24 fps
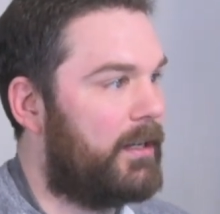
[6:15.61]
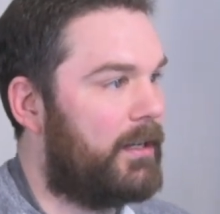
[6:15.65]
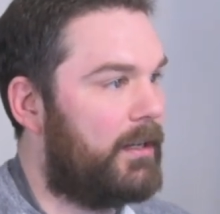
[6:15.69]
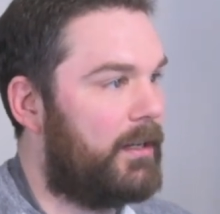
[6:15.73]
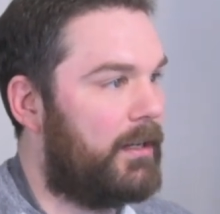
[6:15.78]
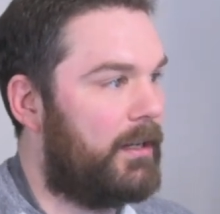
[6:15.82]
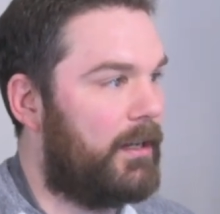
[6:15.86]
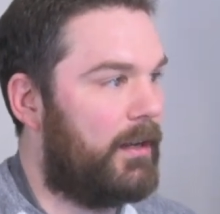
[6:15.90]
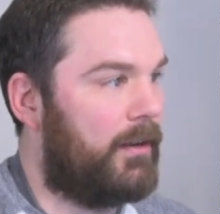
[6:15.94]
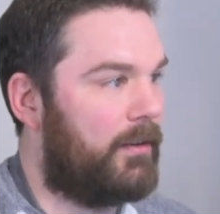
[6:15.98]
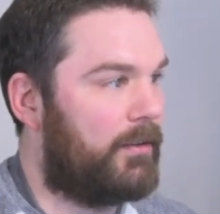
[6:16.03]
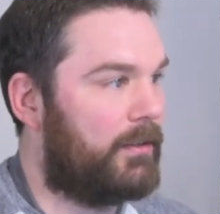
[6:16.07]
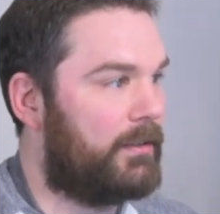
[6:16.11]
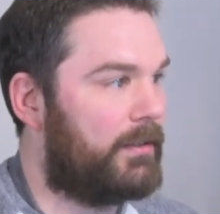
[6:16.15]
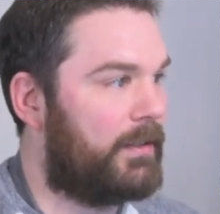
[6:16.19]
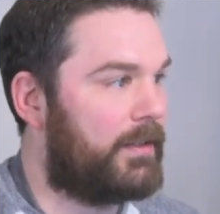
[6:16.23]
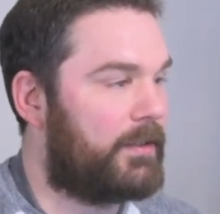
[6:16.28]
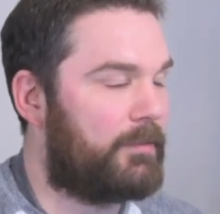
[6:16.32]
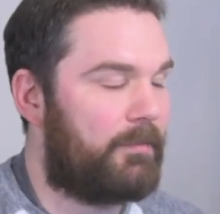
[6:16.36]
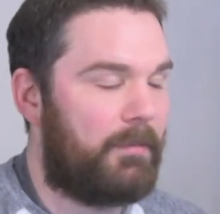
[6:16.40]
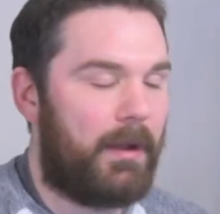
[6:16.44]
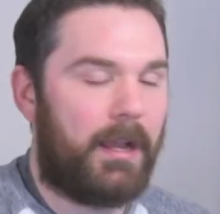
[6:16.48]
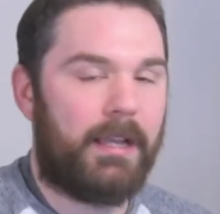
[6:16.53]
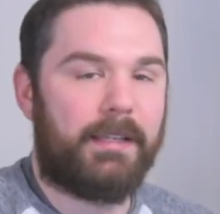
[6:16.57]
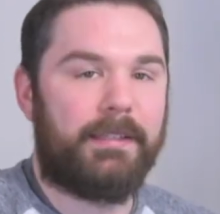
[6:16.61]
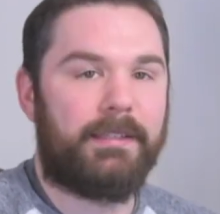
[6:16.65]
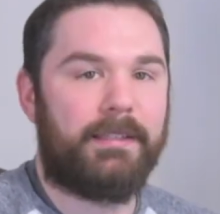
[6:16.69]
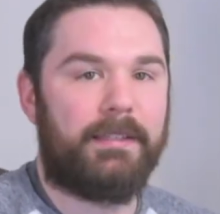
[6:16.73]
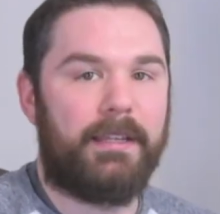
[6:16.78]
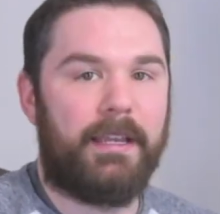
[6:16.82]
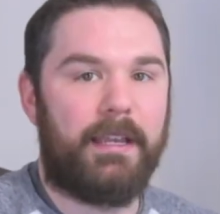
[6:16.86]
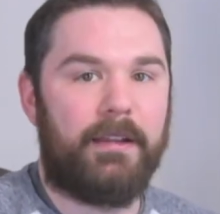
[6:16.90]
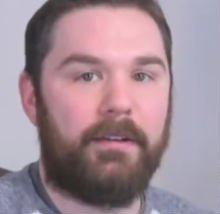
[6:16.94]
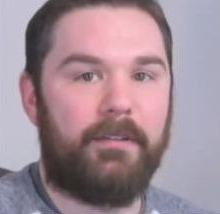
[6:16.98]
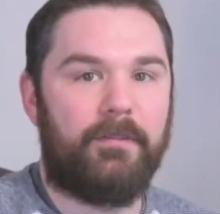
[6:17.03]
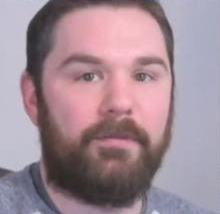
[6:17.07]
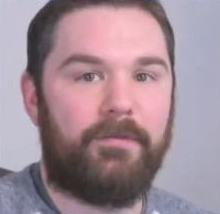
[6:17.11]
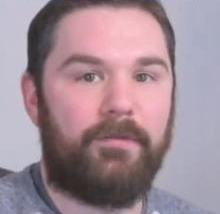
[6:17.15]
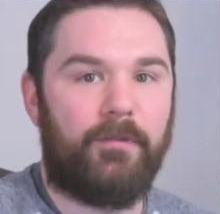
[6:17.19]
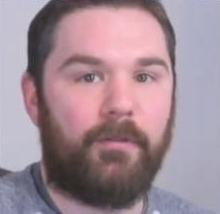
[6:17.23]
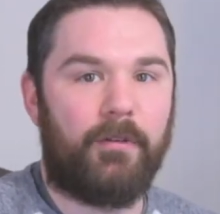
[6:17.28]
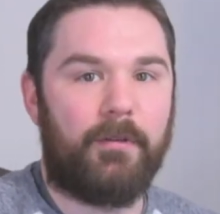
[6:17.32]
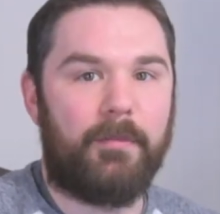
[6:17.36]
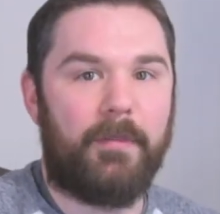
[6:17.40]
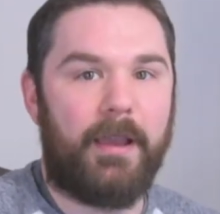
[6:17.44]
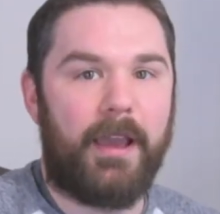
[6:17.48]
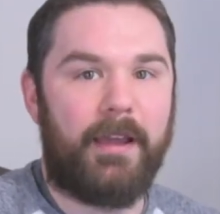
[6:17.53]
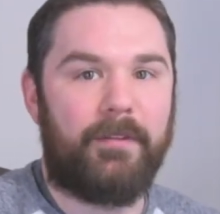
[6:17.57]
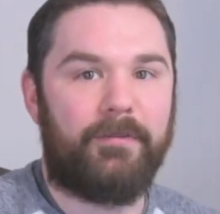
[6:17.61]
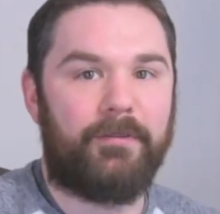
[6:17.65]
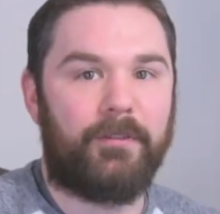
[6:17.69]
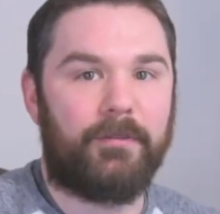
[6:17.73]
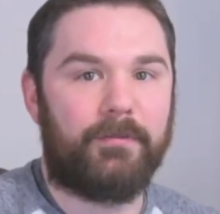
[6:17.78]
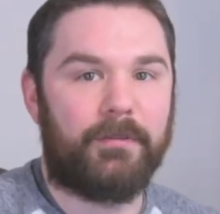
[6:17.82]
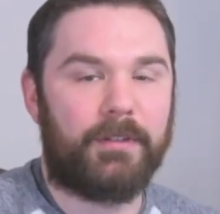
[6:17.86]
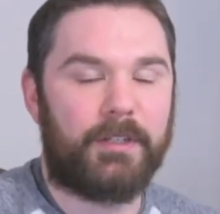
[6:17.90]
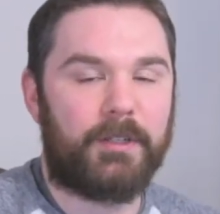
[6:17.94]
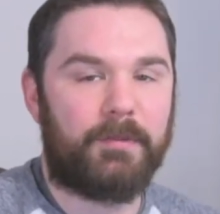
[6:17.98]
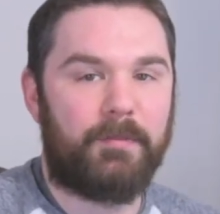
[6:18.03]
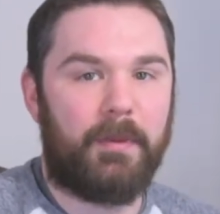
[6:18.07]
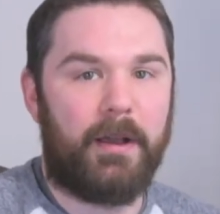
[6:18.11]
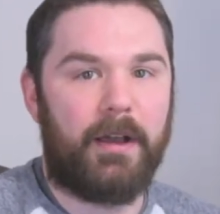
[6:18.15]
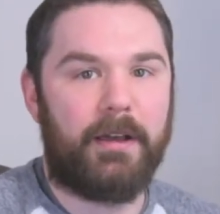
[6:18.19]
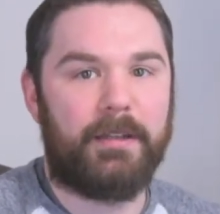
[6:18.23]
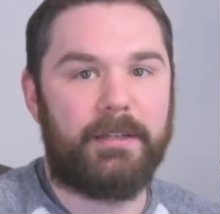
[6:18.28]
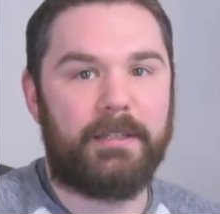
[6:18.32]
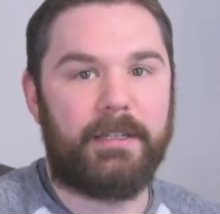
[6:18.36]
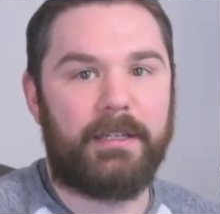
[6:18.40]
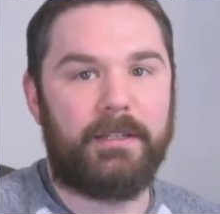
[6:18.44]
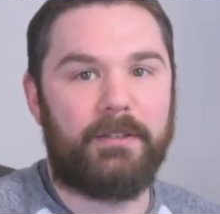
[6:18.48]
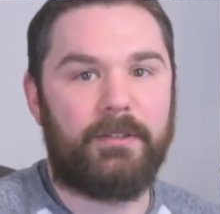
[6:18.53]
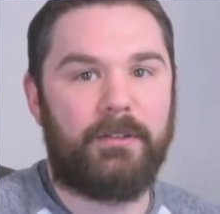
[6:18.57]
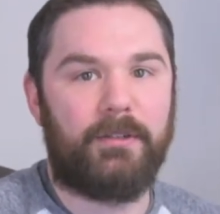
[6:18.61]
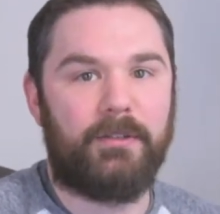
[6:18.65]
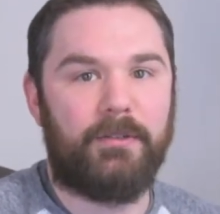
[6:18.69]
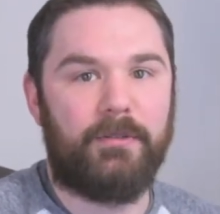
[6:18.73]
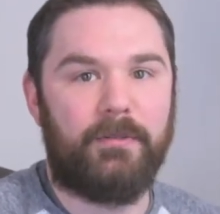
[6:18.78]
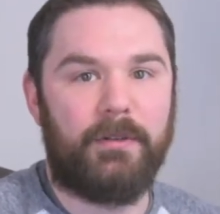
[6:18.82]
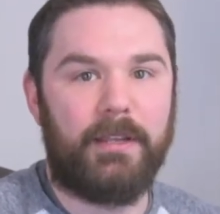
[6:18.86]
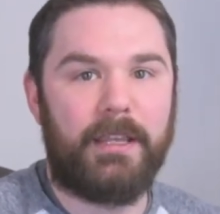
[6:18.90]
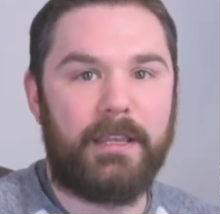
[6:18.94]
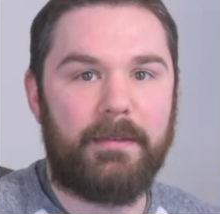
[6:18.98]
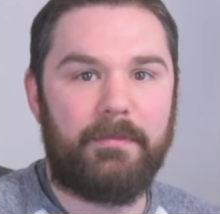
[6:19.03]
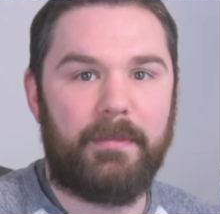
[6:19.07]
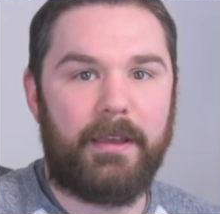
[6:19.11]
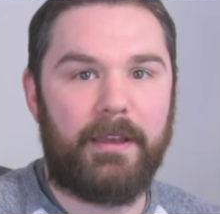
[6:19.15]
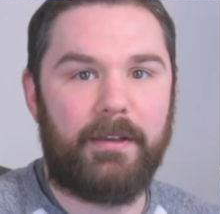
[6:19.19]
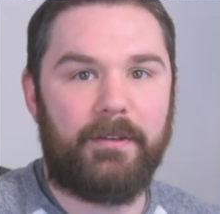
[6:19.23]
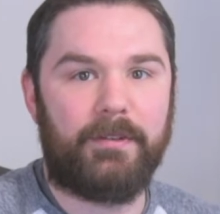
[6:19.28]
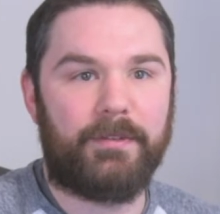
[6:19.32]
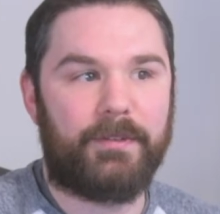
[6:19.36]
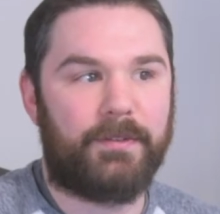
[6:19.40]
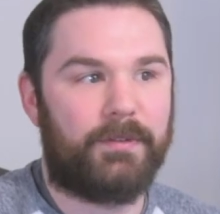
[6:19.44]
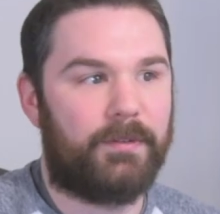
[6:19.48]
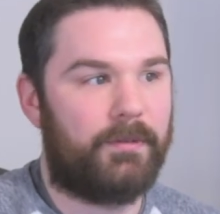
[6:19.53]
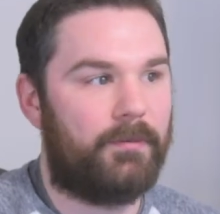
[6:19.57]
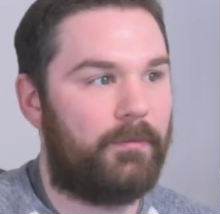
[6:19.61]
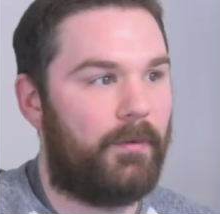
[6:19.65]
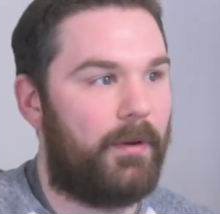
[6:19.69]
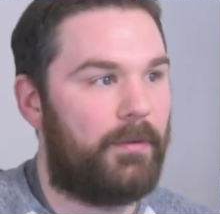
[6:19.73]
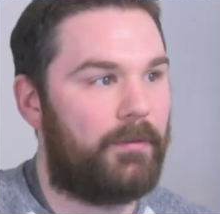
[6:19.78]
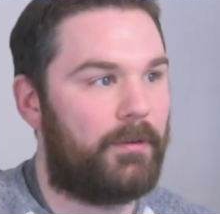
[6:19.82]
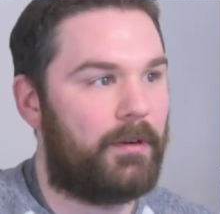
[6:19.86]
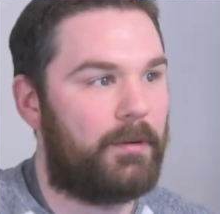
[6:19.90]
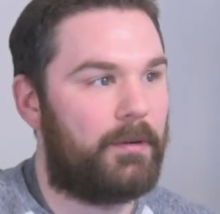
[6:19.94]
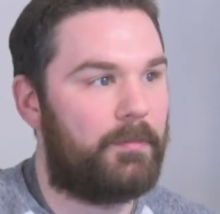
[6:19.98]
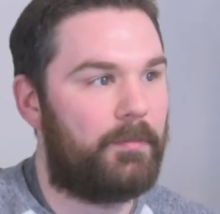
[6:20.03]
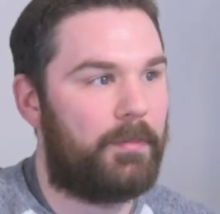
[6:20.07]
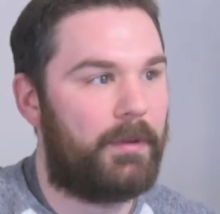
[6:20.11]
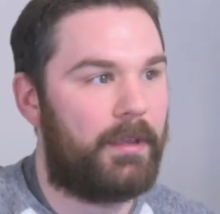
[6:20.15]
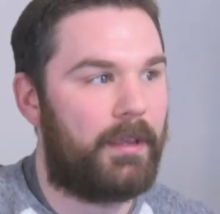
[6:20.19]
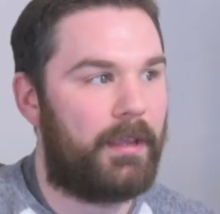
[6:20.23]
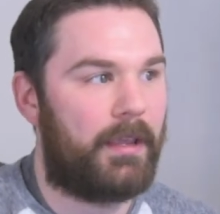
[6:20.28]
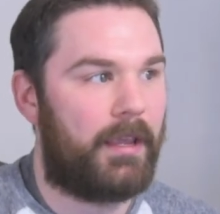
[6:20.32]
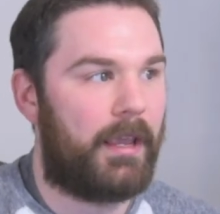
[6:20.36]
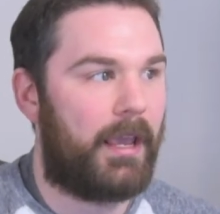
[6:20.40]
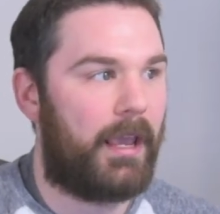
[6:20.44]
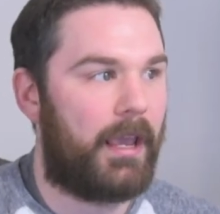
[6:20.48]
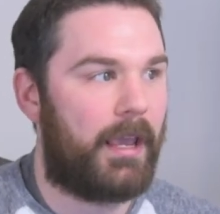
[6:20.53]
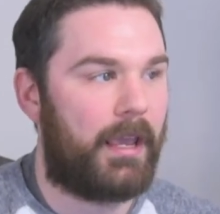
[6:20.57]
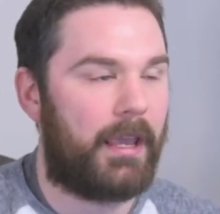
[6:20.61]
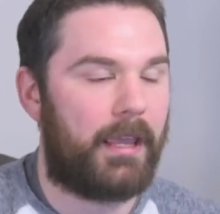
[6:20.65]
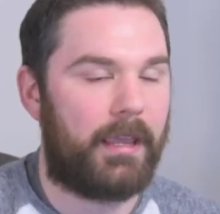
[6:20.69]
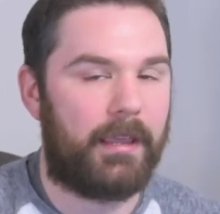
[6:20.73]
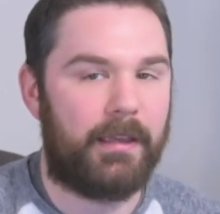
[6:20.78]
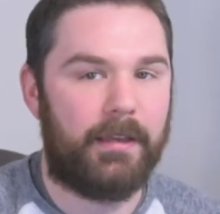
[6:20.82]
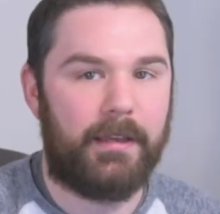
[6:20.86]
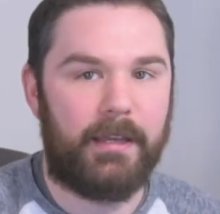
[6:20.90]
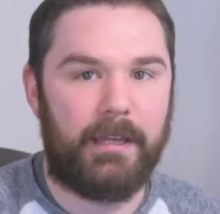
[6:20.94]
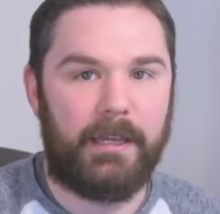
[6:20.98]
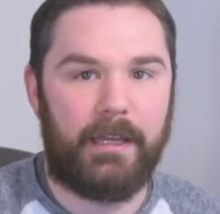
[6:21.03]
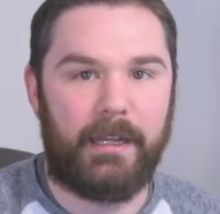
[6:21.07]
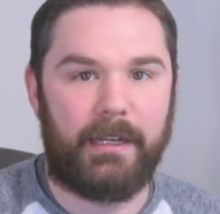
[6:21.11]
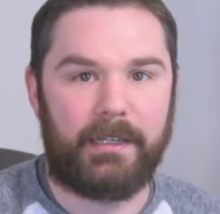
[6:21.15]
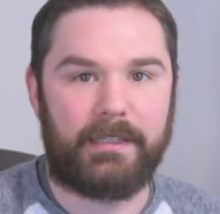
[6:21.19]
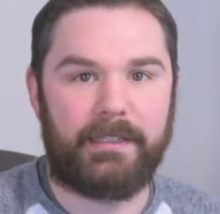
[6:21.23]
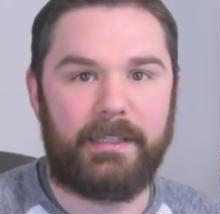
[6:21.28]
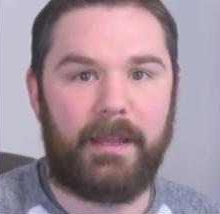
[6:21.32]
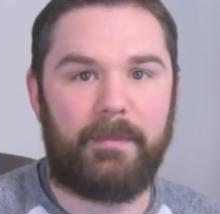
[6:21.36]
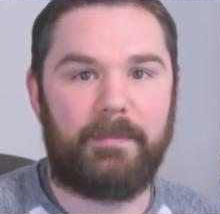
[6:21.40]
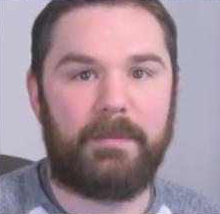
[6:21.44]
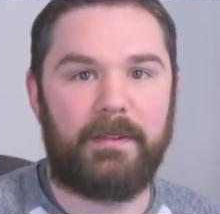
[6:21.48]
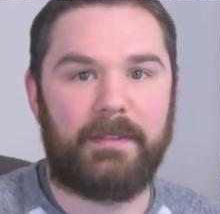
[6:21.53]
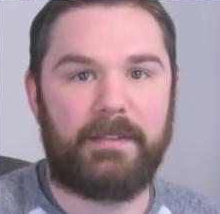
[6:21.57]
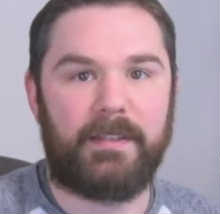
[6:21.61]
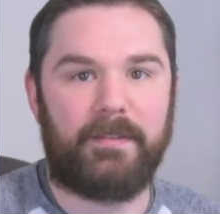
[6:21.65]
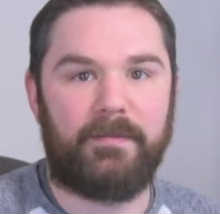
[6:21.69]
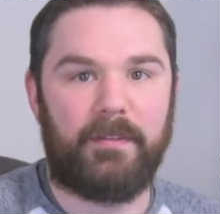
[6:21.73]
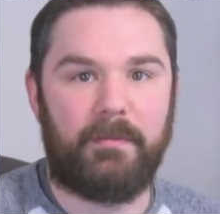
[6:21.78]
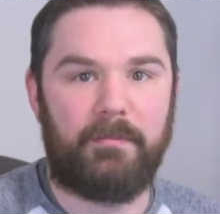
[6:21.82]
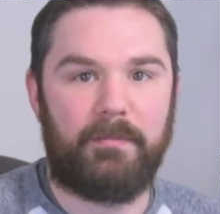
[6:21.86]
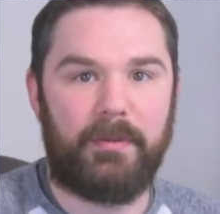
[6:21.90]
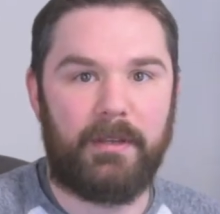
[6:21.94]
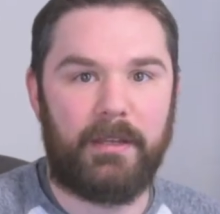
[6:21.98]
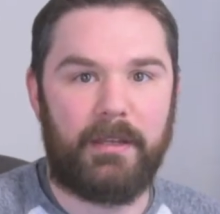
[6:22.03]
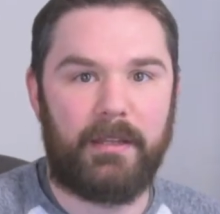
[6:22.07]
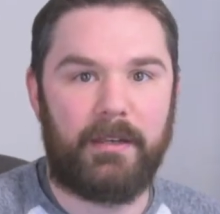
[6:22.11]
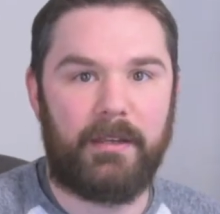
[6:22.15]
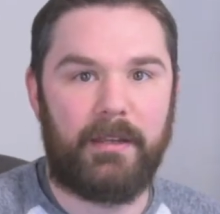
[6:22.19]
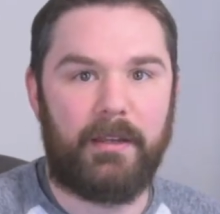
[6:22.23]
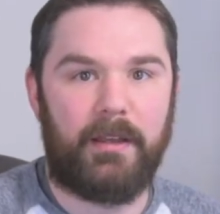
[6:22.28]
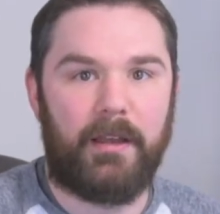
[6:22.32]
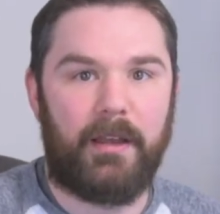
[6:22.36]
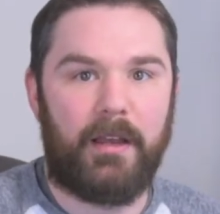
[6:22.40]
or at least my standard format for responding to emails, whether it be an acceptance of a bid,